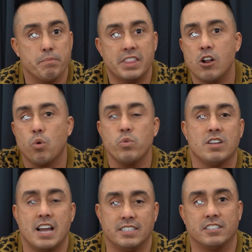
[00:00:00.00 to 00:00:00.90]
but they don't
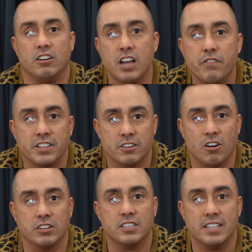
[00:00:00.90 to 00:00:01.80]
realize that they're loving their
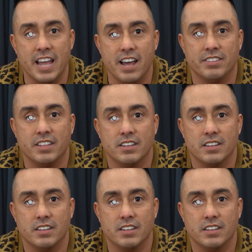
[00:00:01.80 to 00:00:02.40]
dogs to death.